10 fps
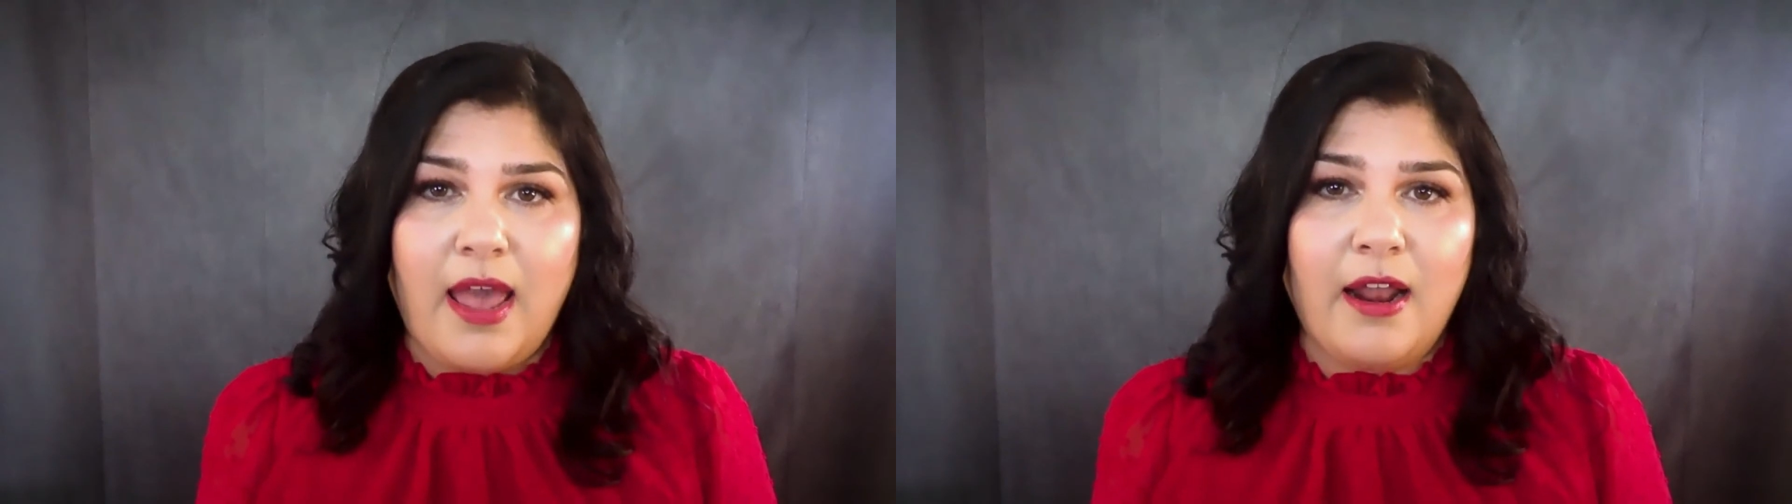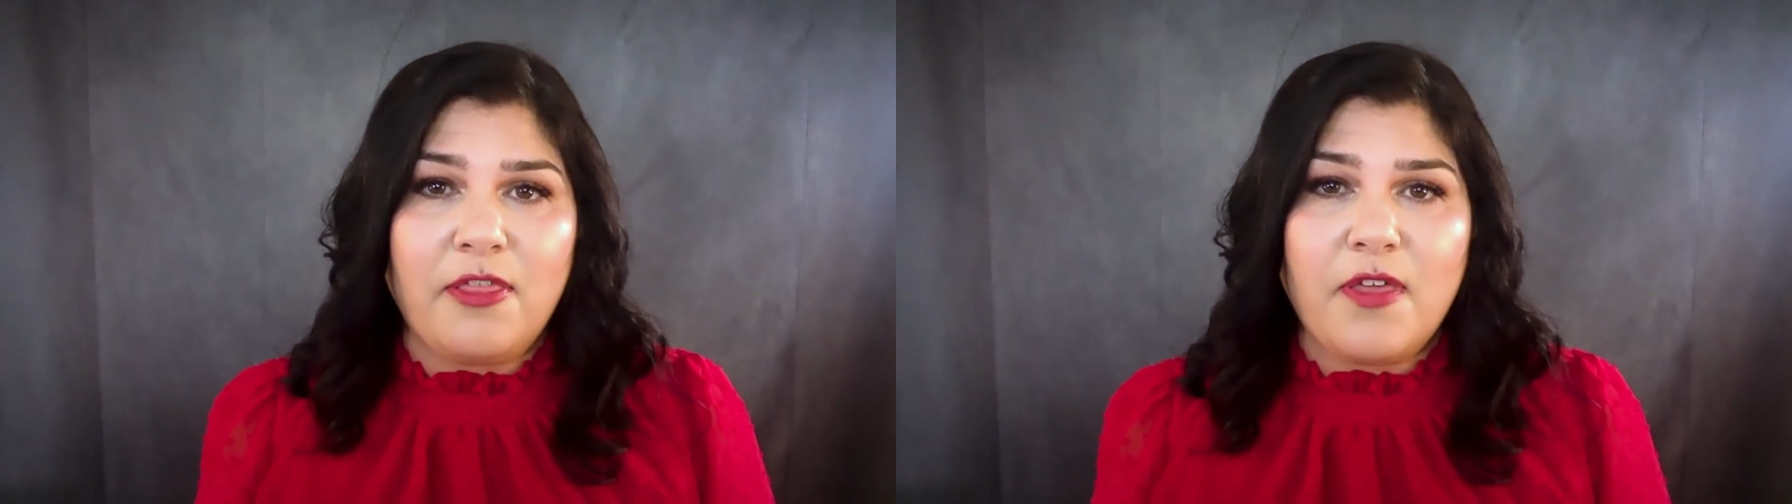
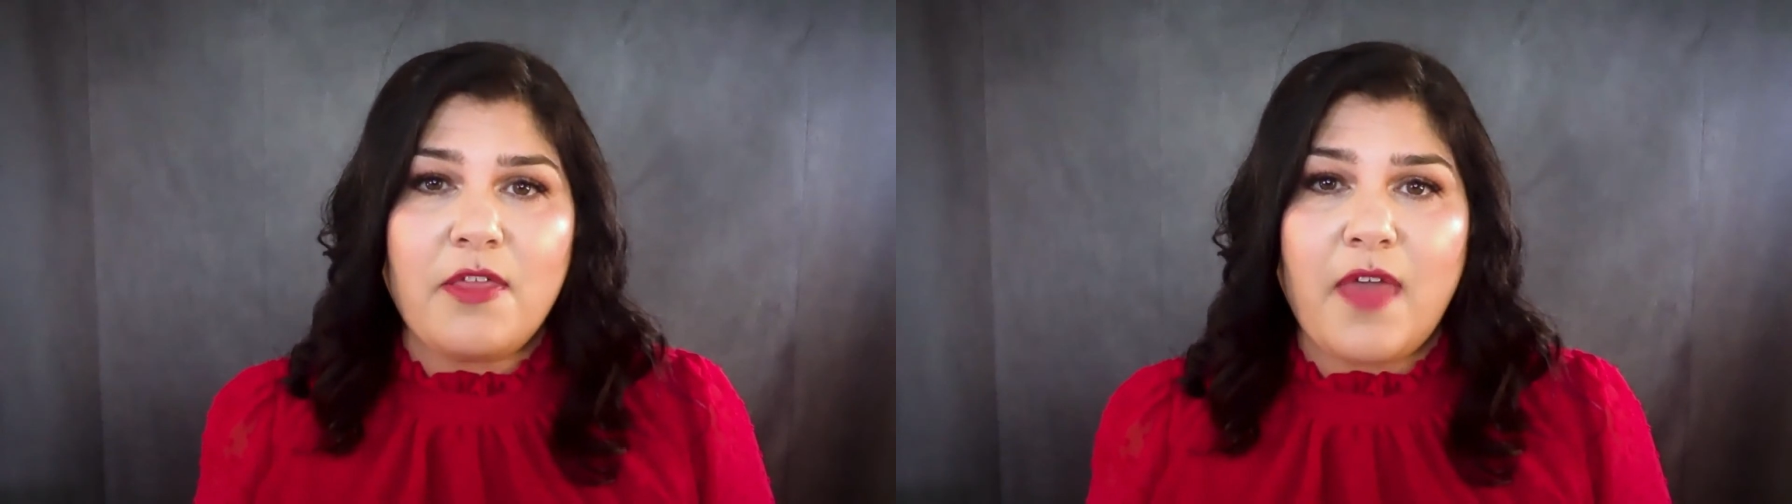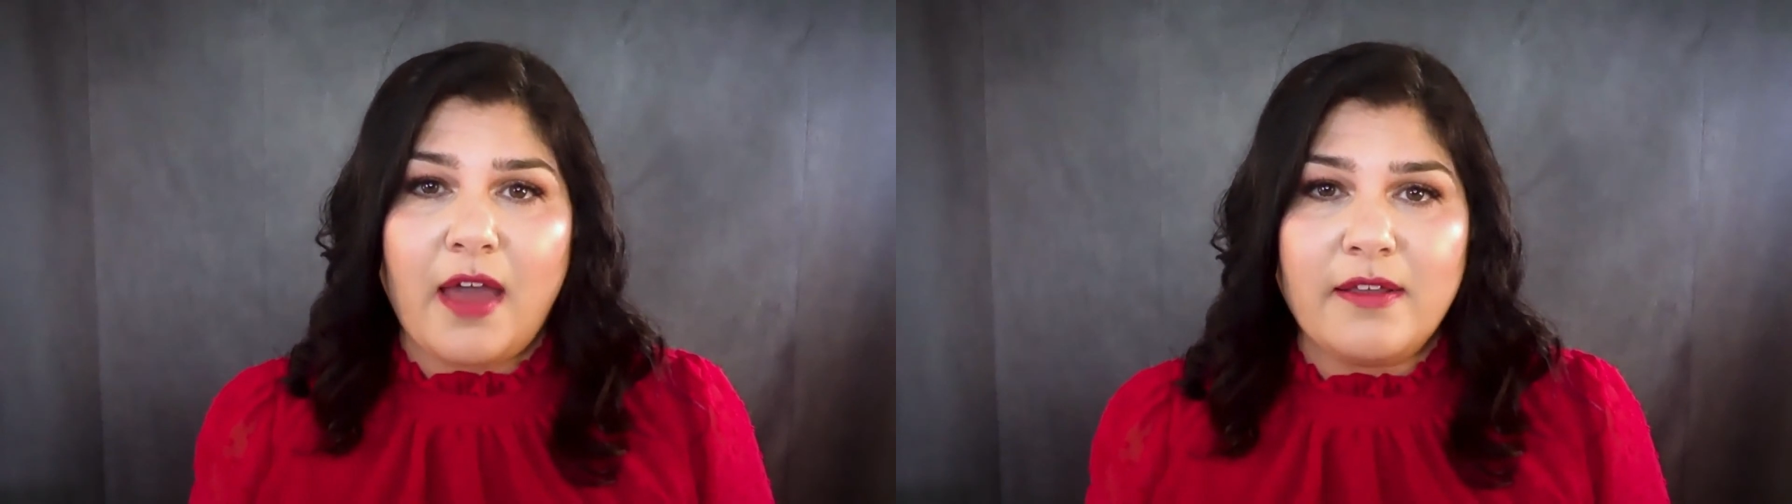And I
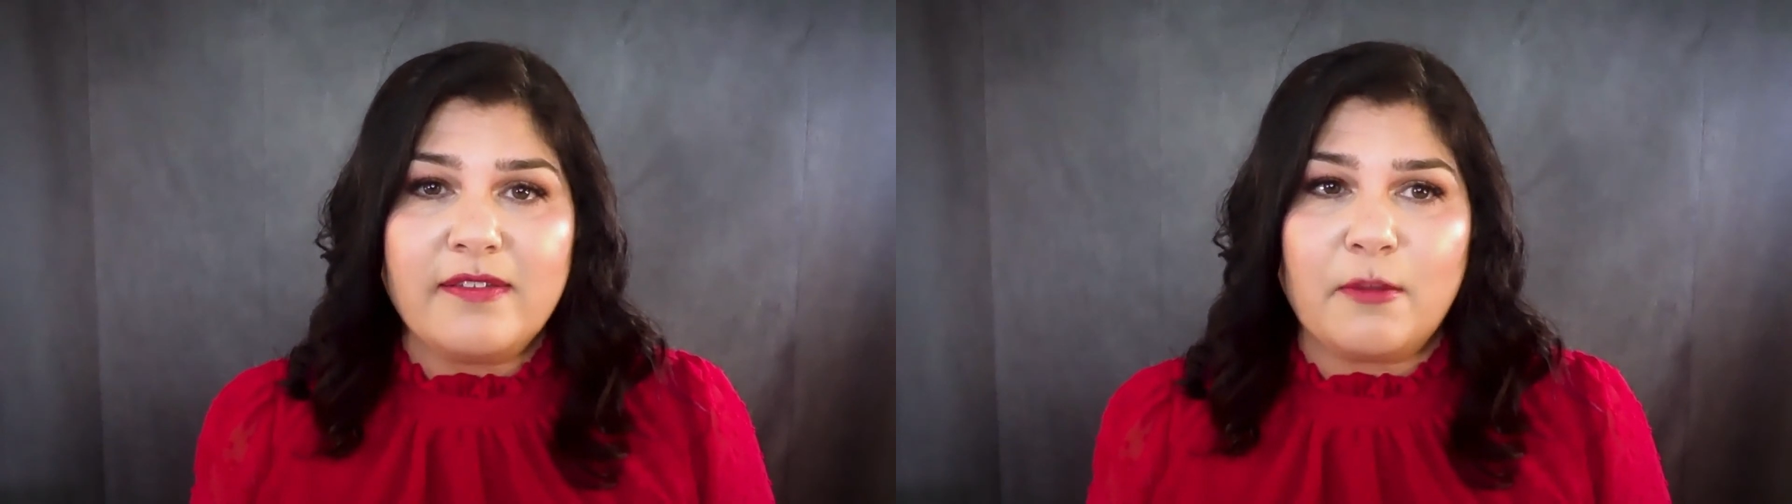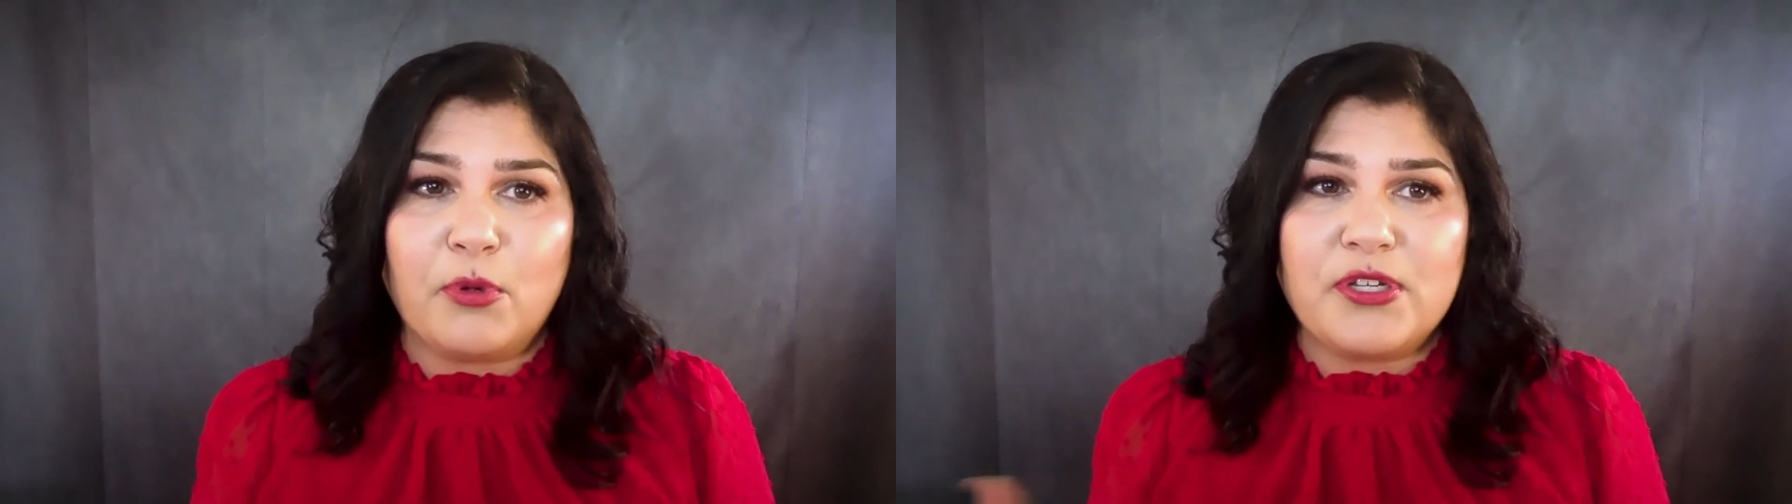think that
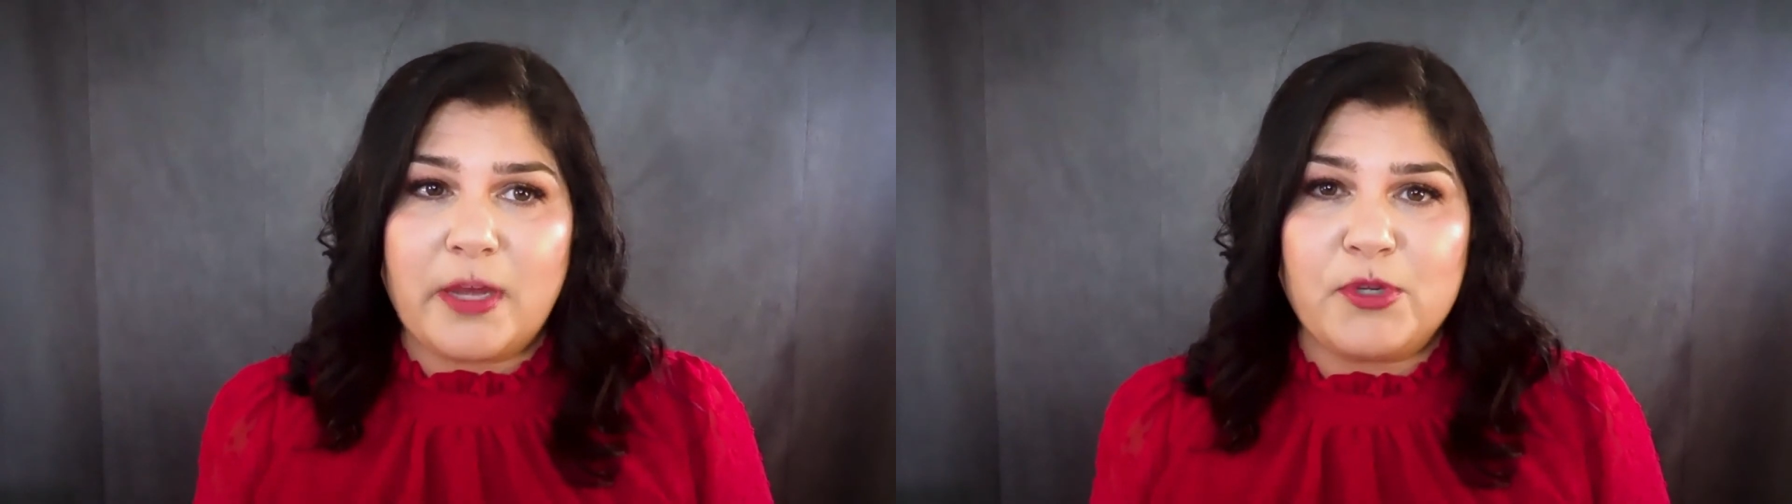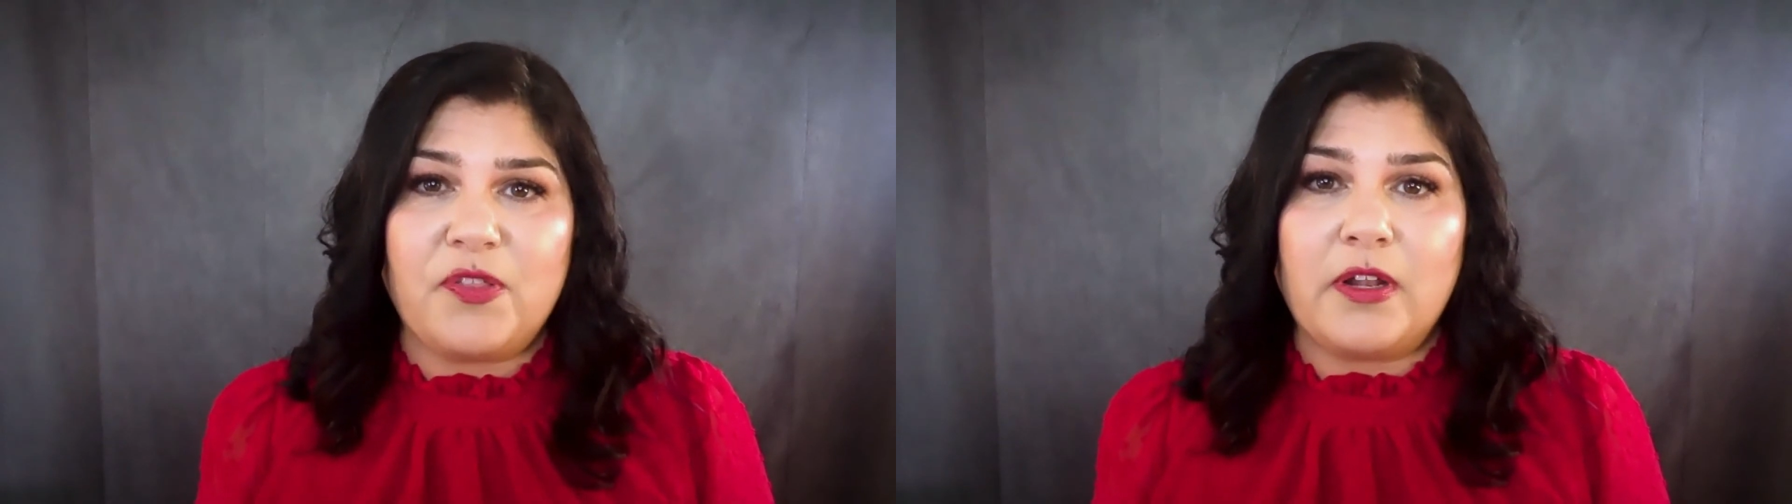is the
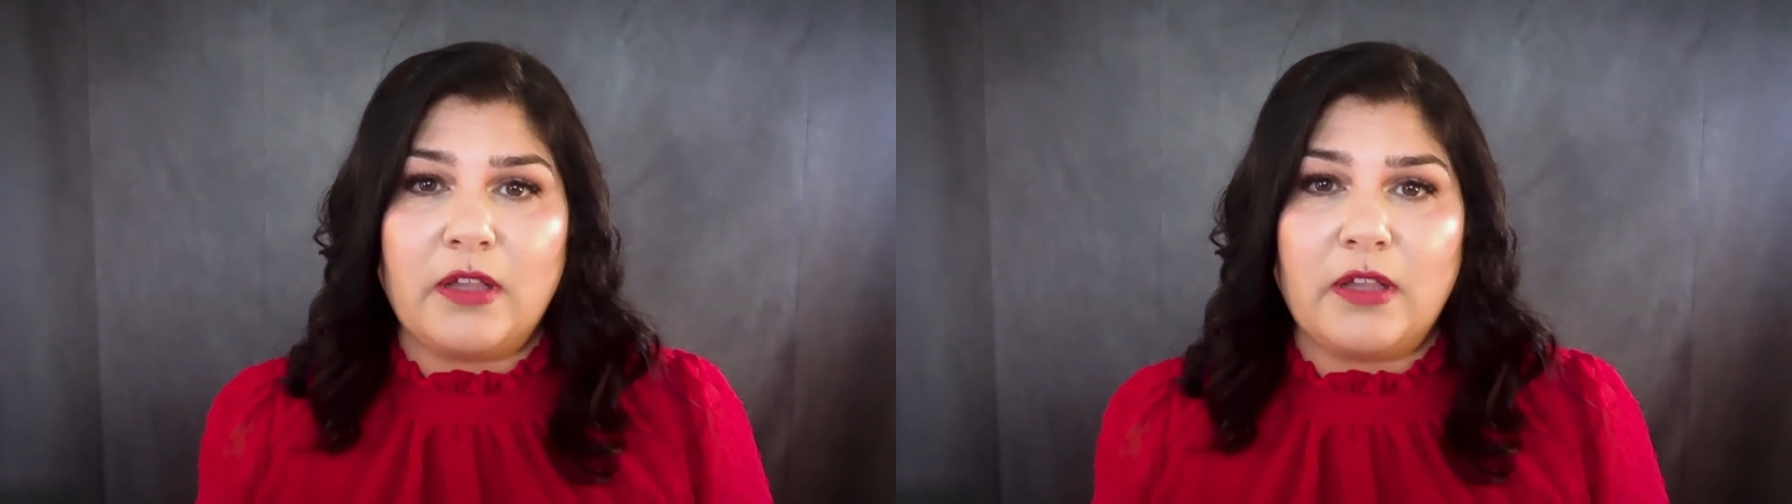perception